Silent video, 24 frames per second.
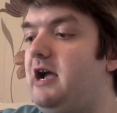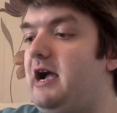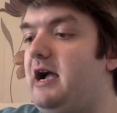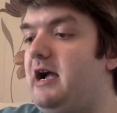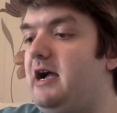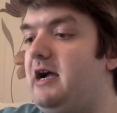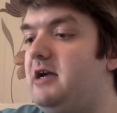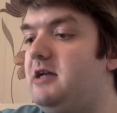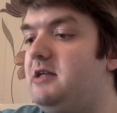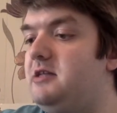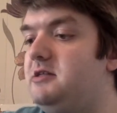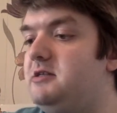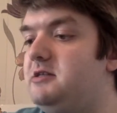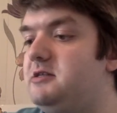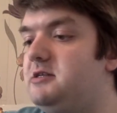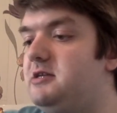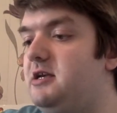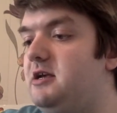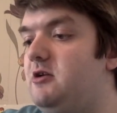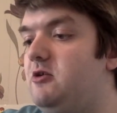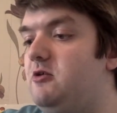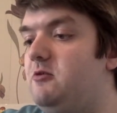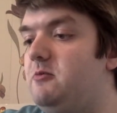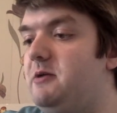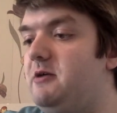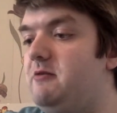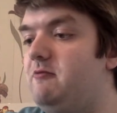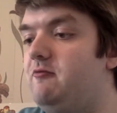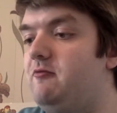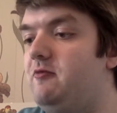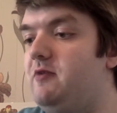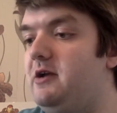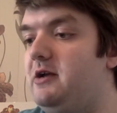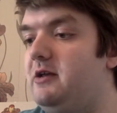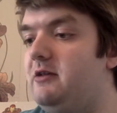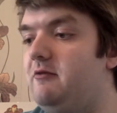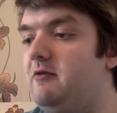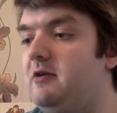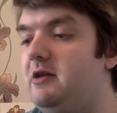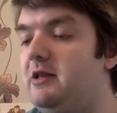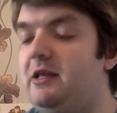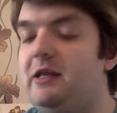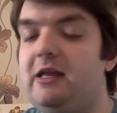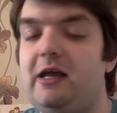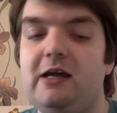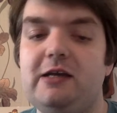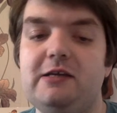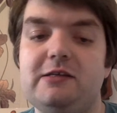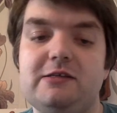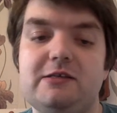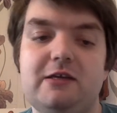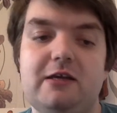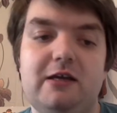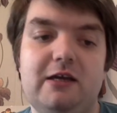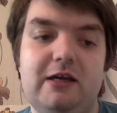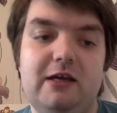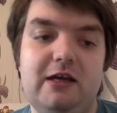And it'll be really, really nice.